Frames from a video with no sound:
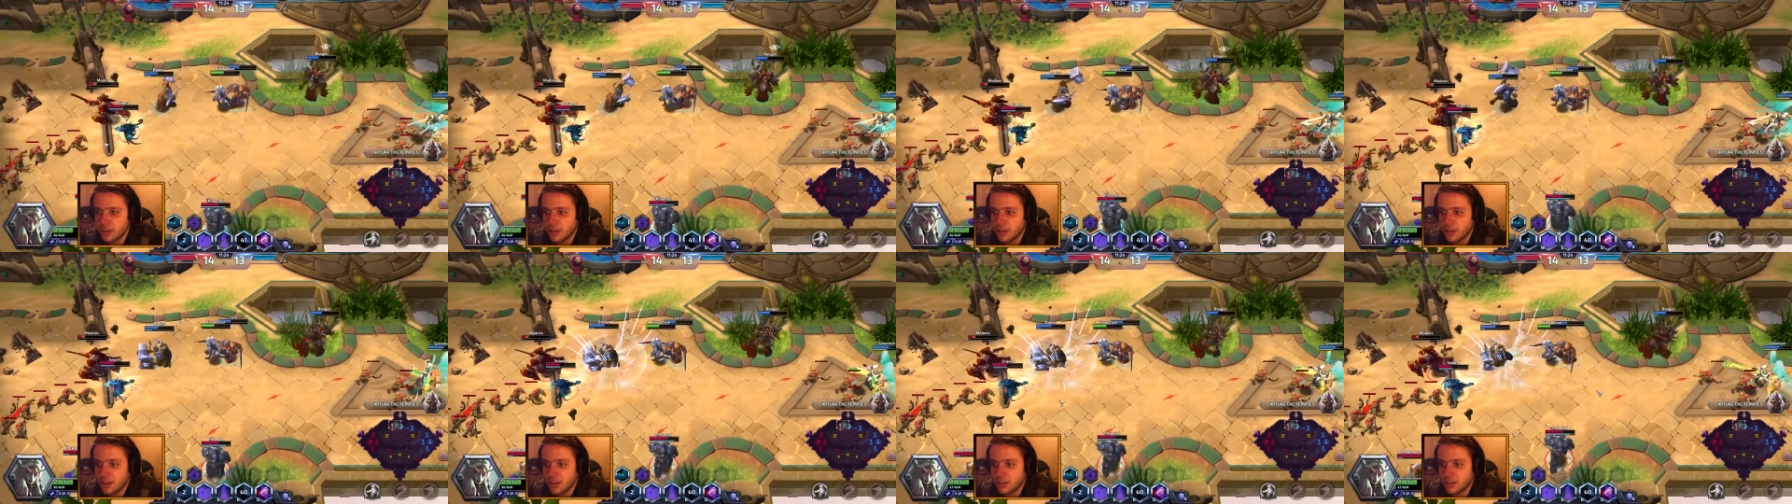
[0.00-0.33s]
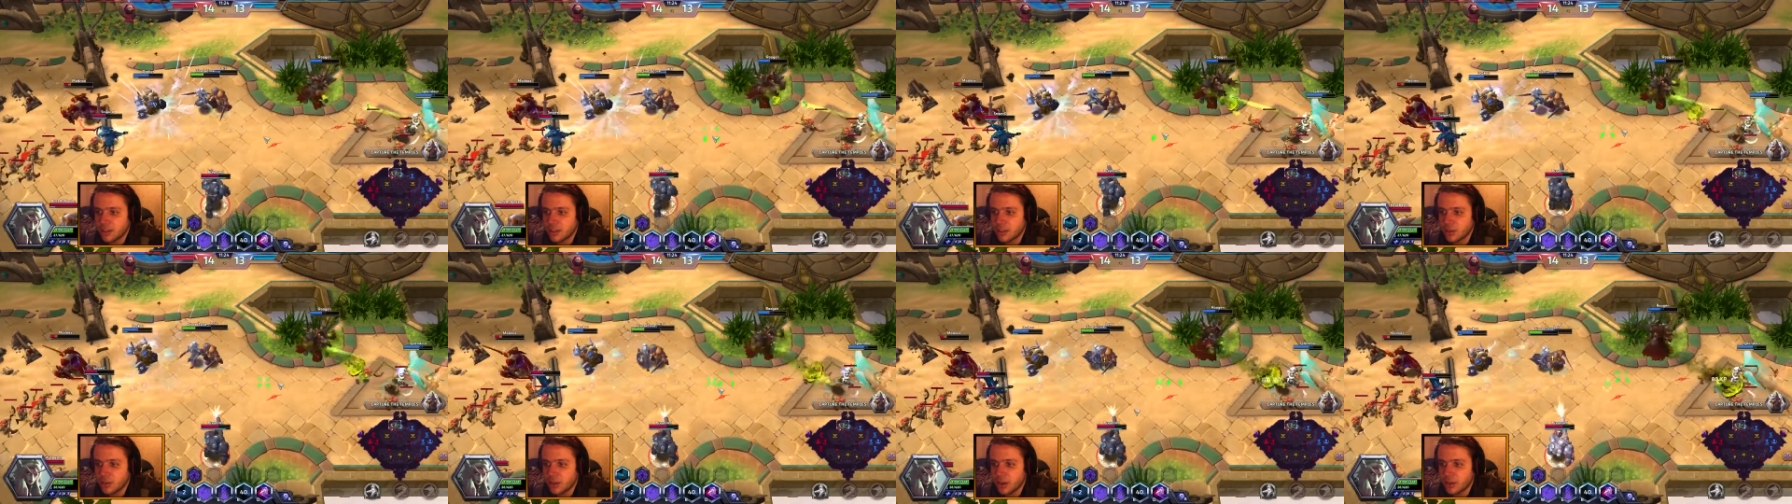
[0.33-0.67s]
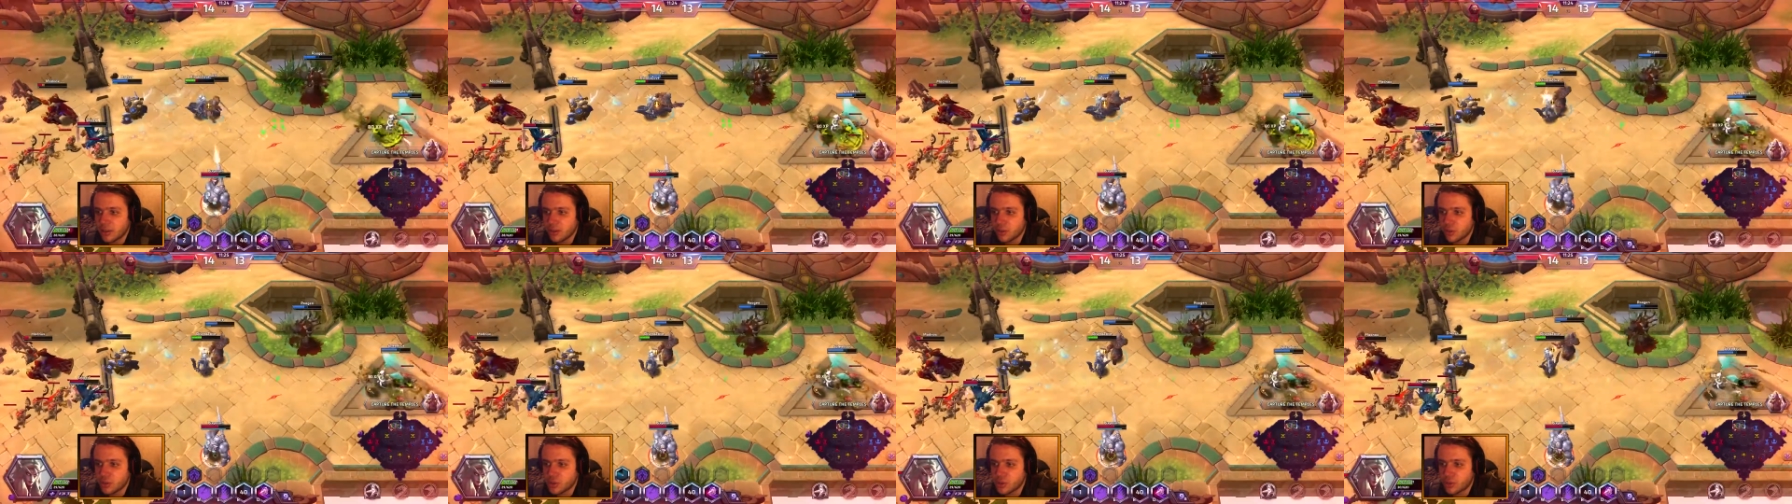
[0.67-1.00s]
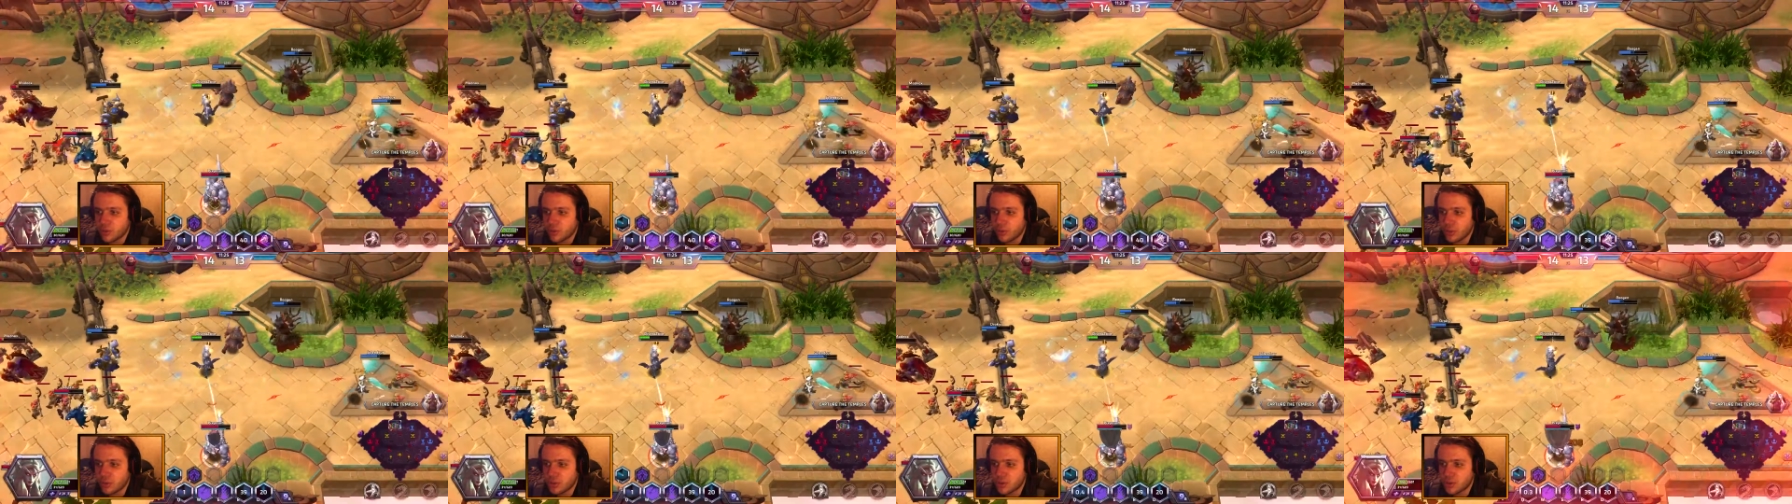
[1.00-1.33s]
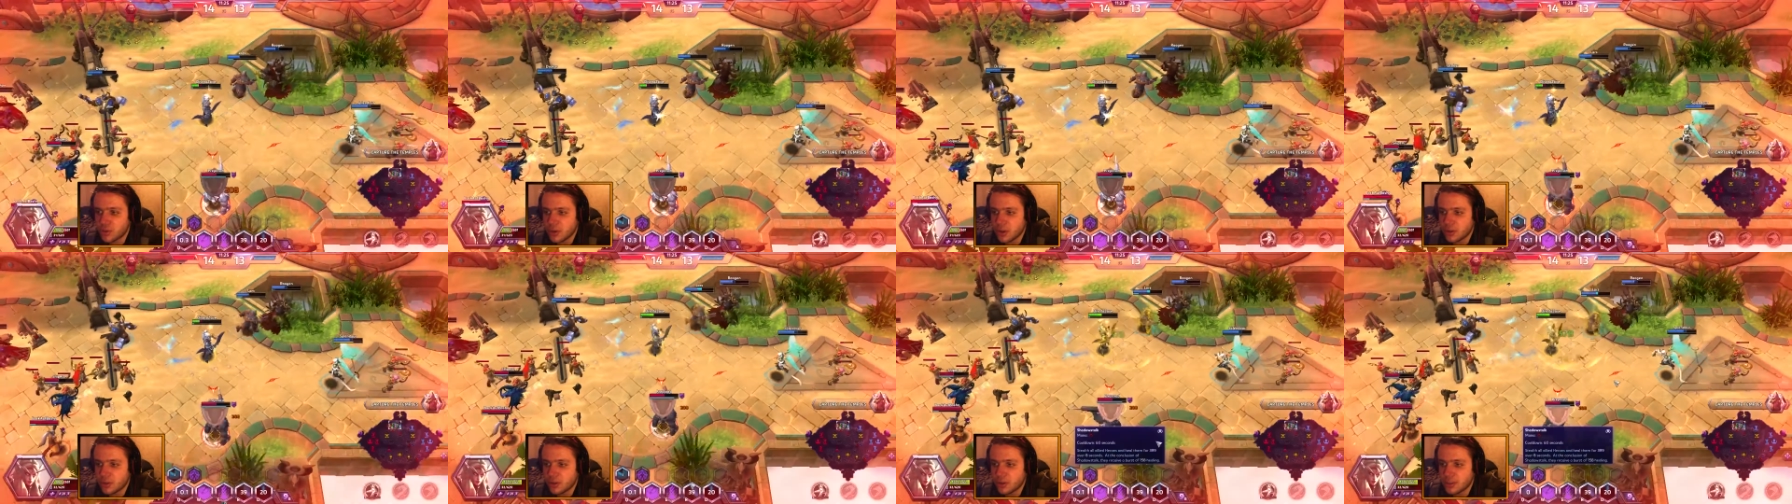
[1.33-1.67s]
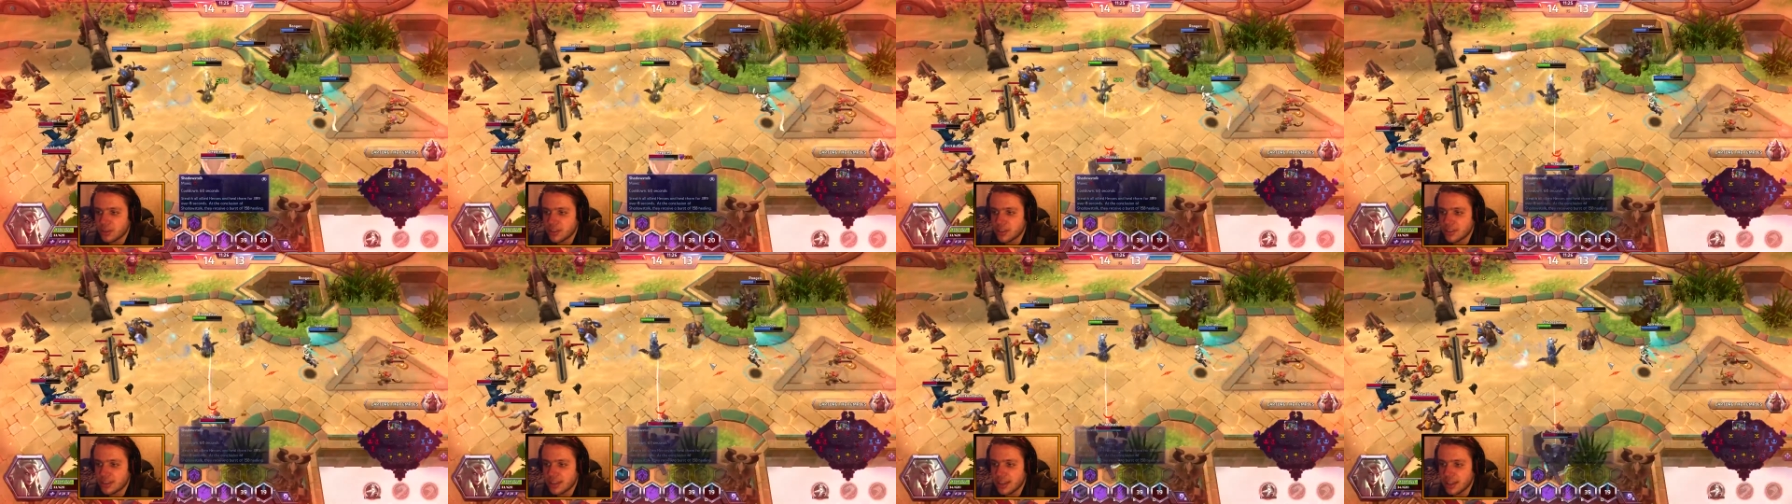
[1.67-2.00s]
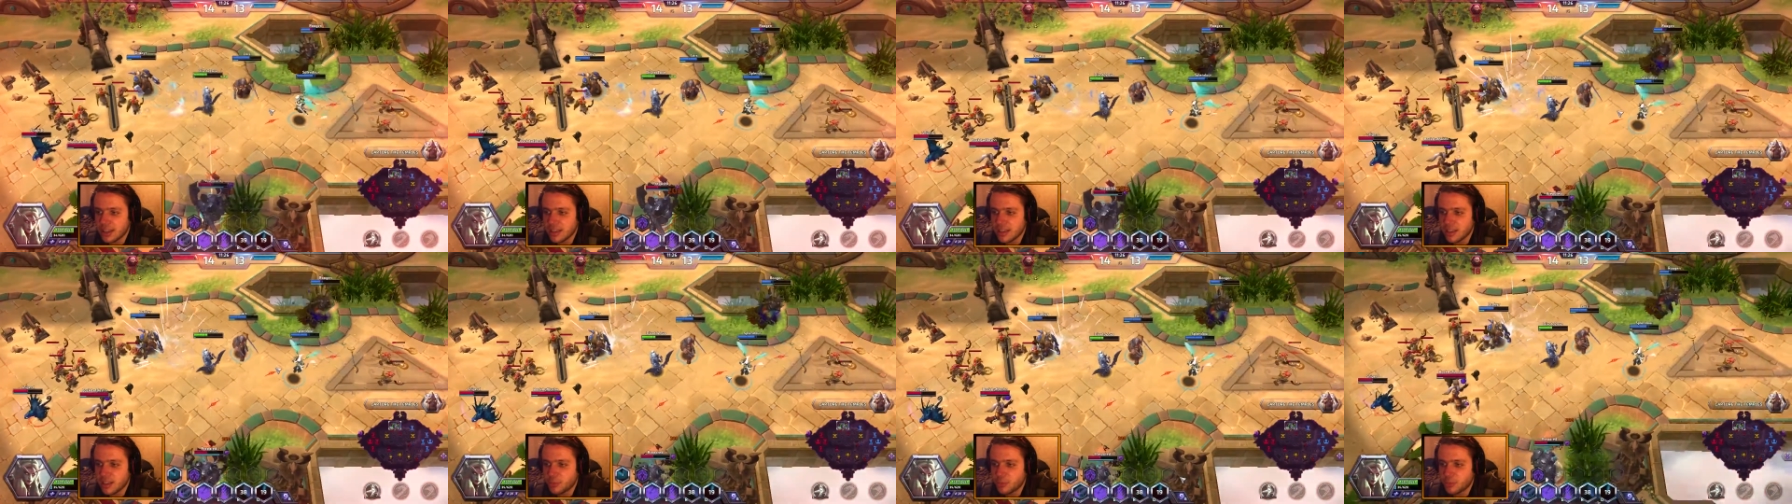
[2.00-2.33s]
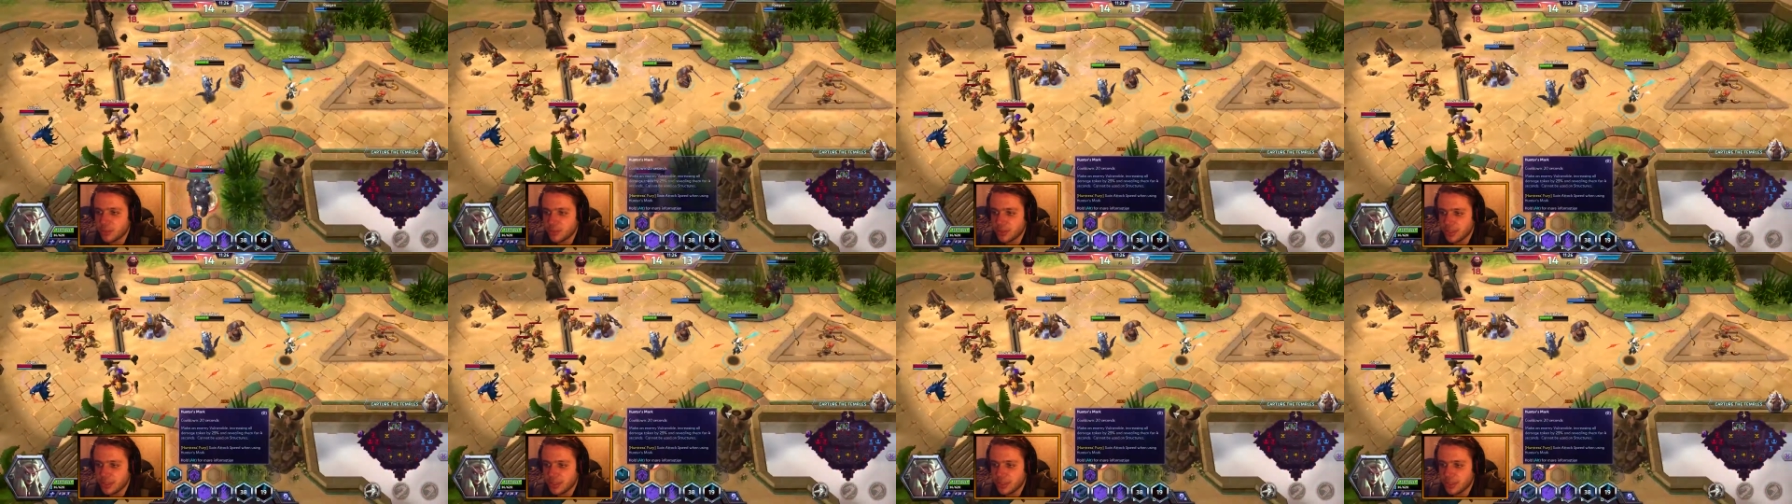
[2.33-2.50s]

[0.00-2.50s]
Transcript: I think Raynor, we should focus Raynor on the side, yep.